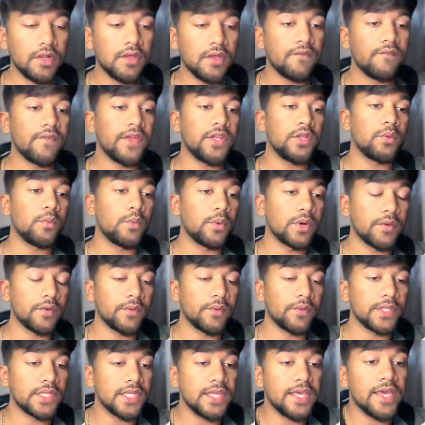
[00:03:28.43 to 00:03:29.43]
when you're working
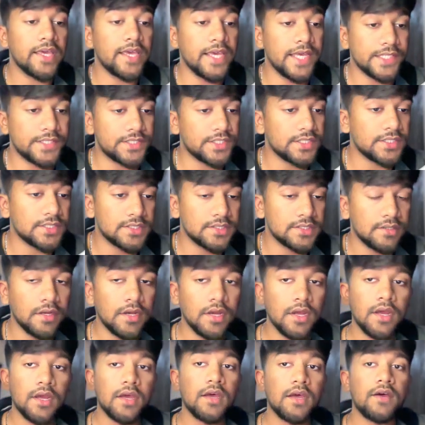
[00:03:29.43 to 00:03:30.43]
with AI agents.
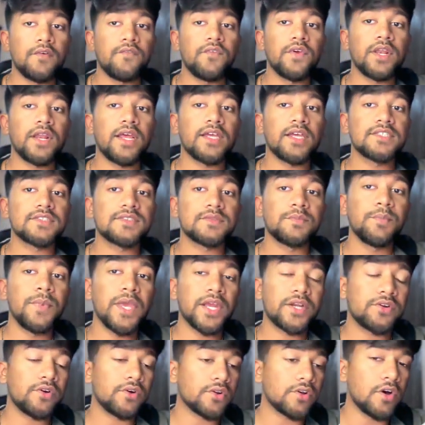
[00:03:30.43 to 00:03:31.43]
Whereas
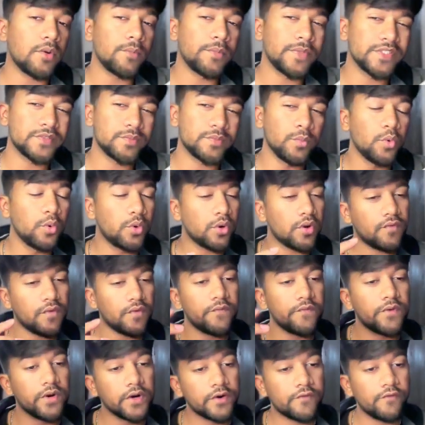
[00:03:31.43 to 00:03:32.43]
make.com is more of a
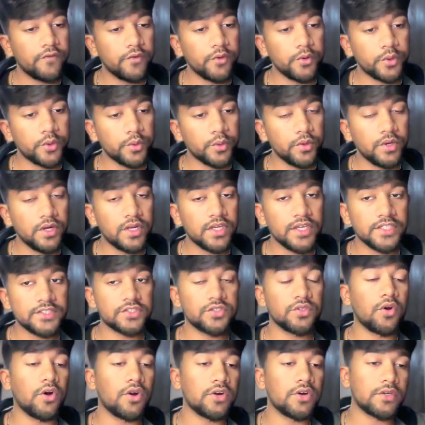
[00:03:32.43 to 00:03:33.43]
workflow tool. It's
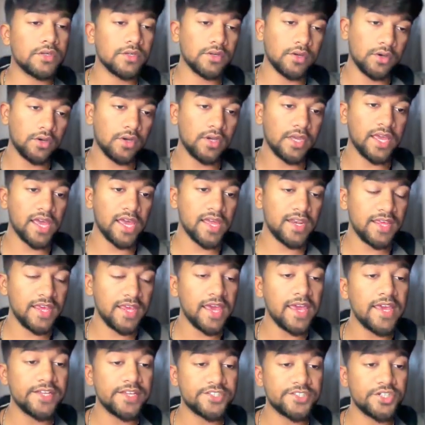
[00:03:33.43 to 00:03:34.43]
not an AI
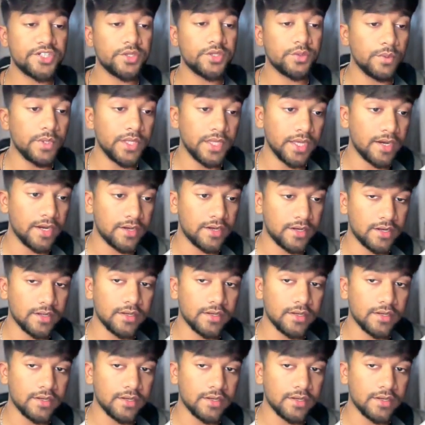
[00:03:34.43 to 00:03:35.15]
agent tool yet.